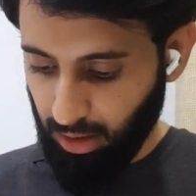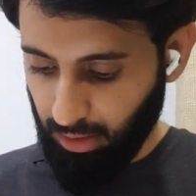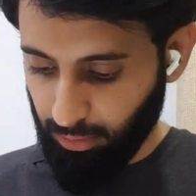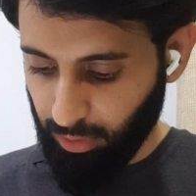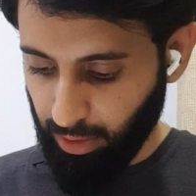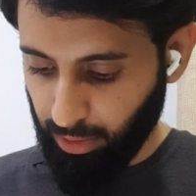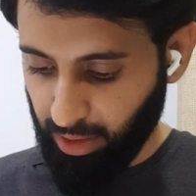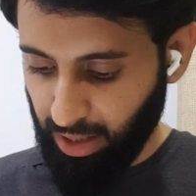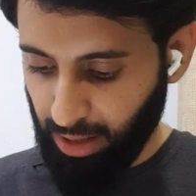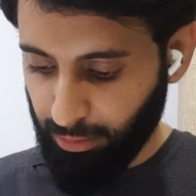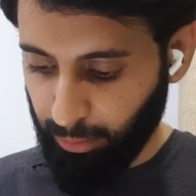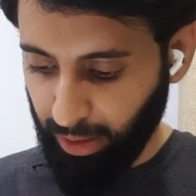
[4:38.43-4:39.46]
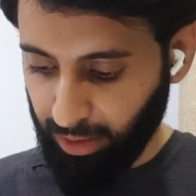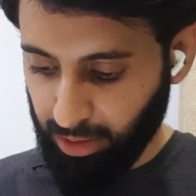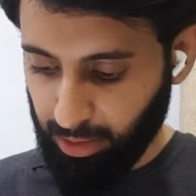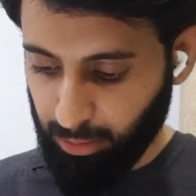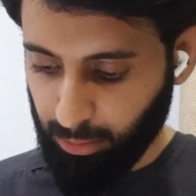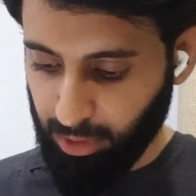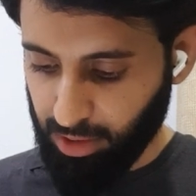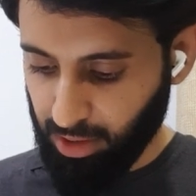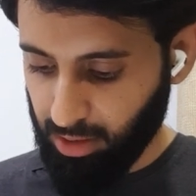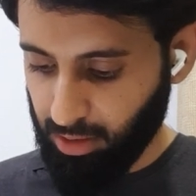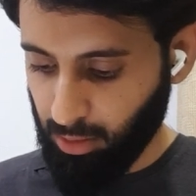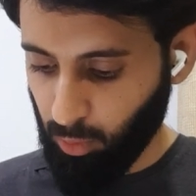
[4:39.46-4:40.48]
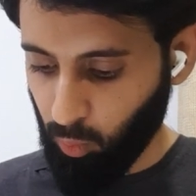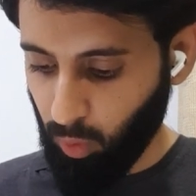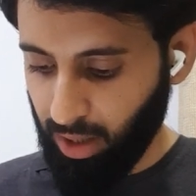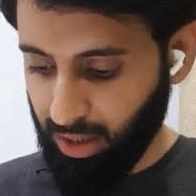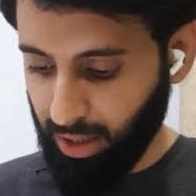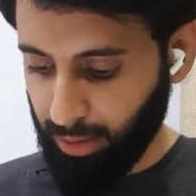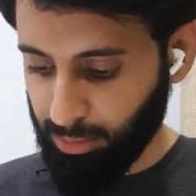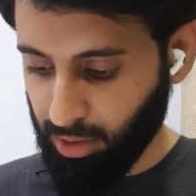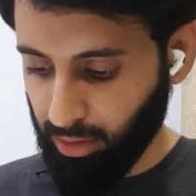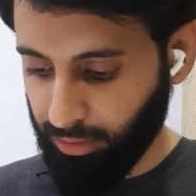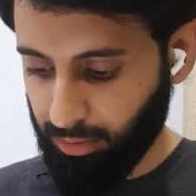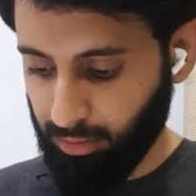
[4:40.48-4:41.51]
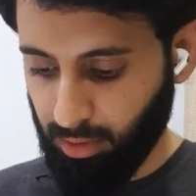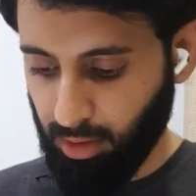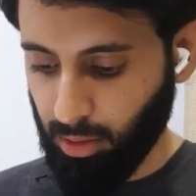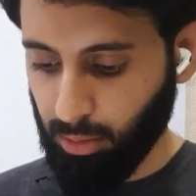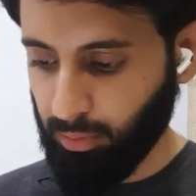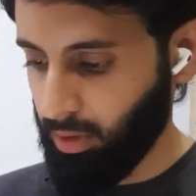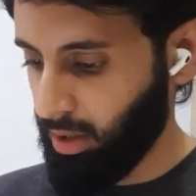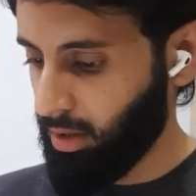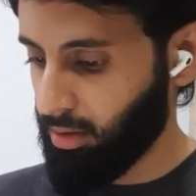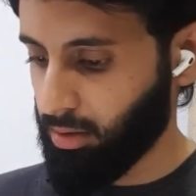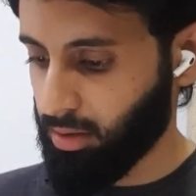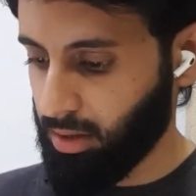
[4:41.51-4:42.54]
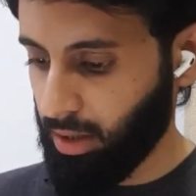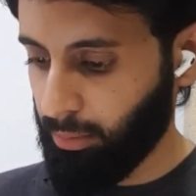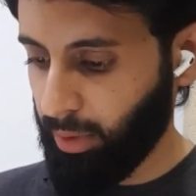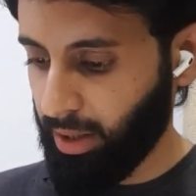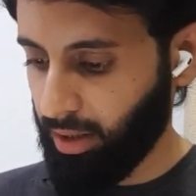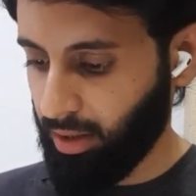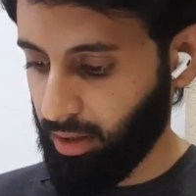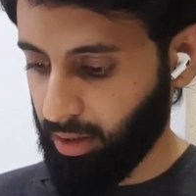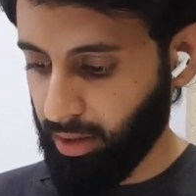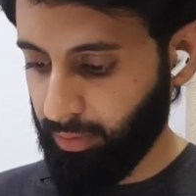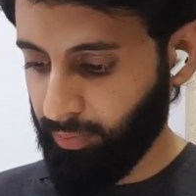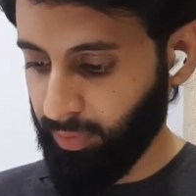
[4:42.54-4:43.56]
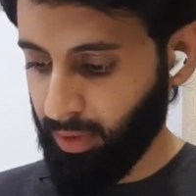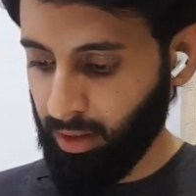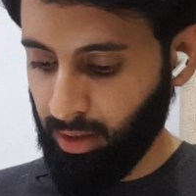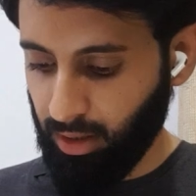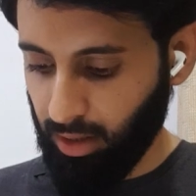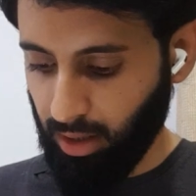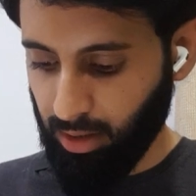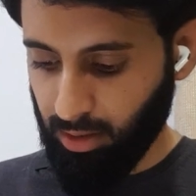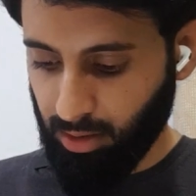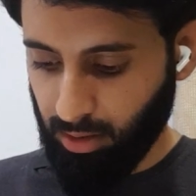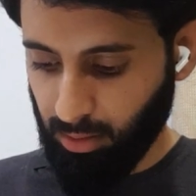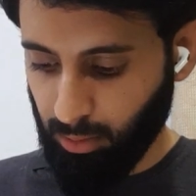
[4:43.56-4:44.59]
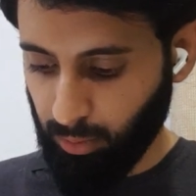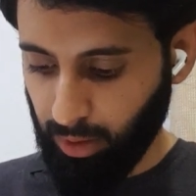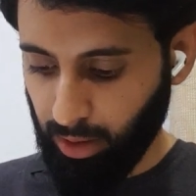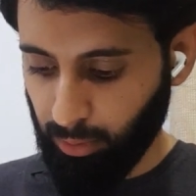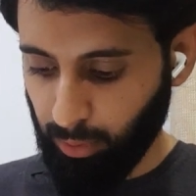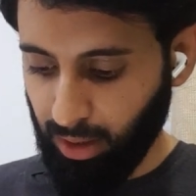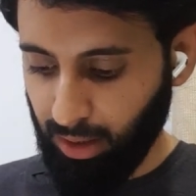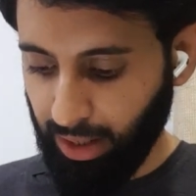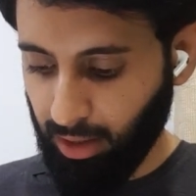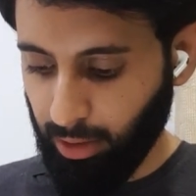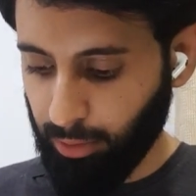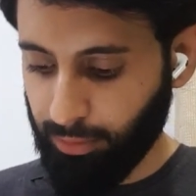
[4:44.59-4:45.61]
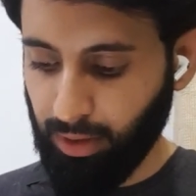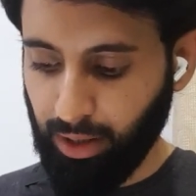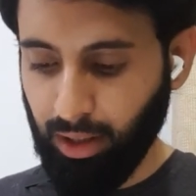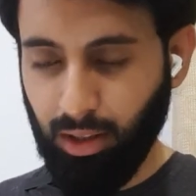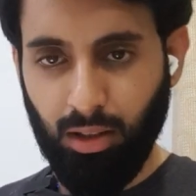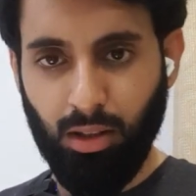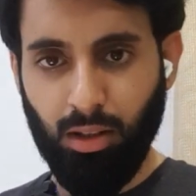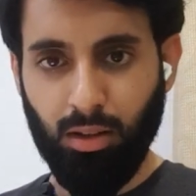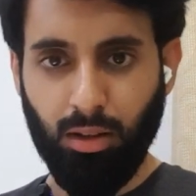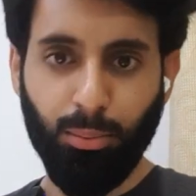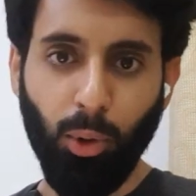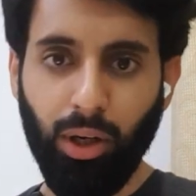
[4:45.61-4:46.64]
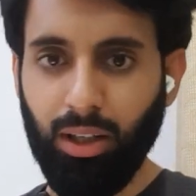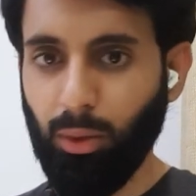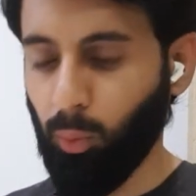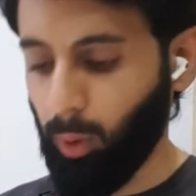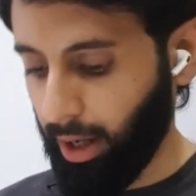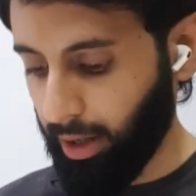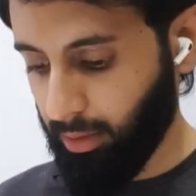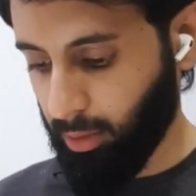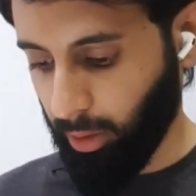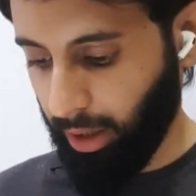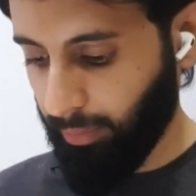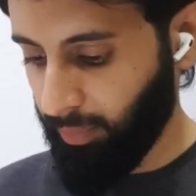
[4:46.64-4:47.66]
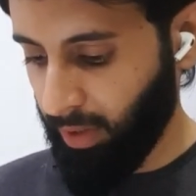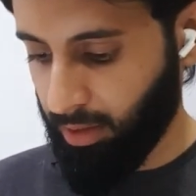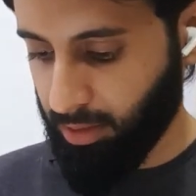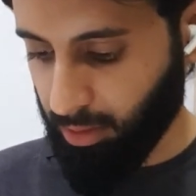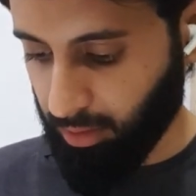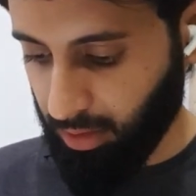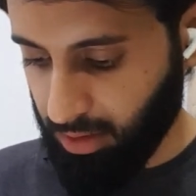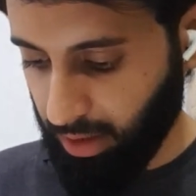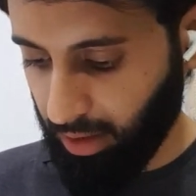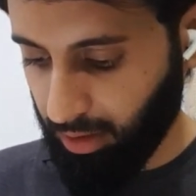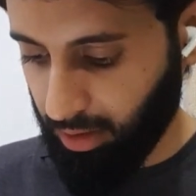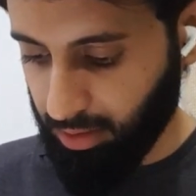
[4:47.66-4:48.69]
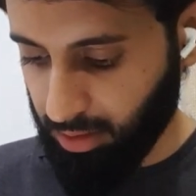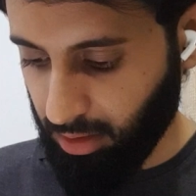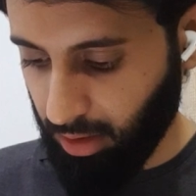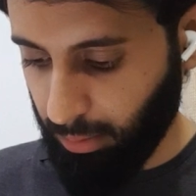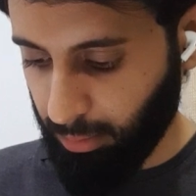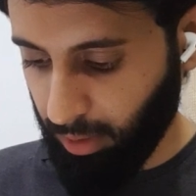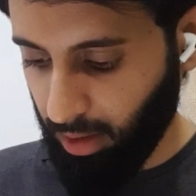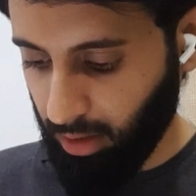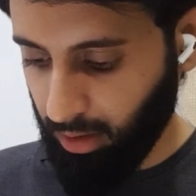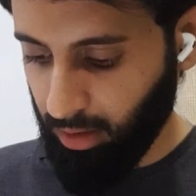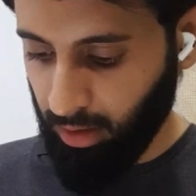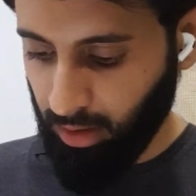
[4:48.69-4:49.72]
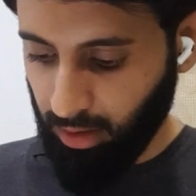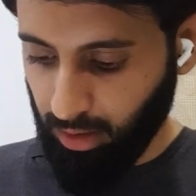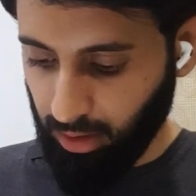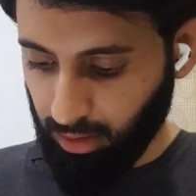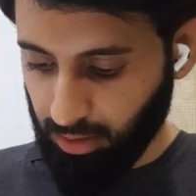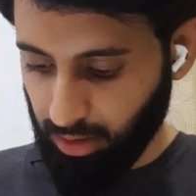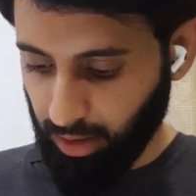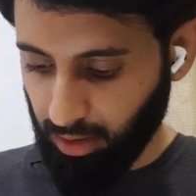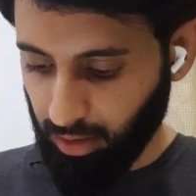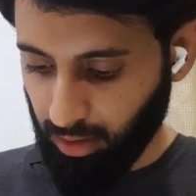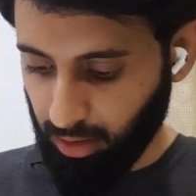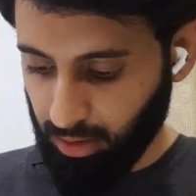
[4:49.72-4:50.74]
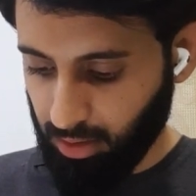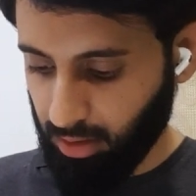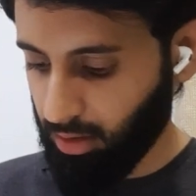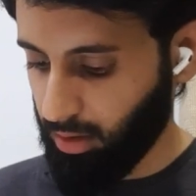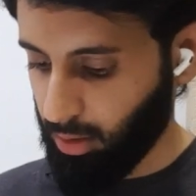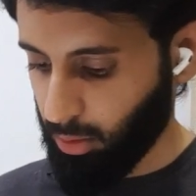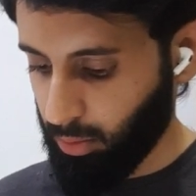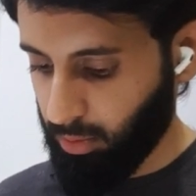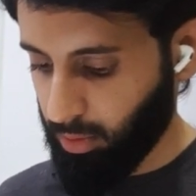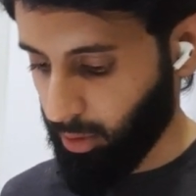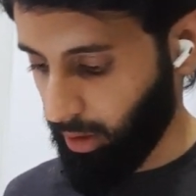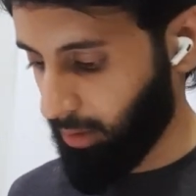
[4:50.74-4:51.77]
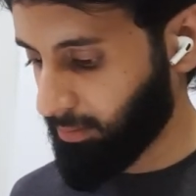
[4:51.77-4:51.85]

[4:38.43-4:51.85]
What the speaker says: we're going to have a vector which is 1 times of q. So somewhere here is where we're likely to find the point y, okay? So this right here is 3p and this right here is q, okay?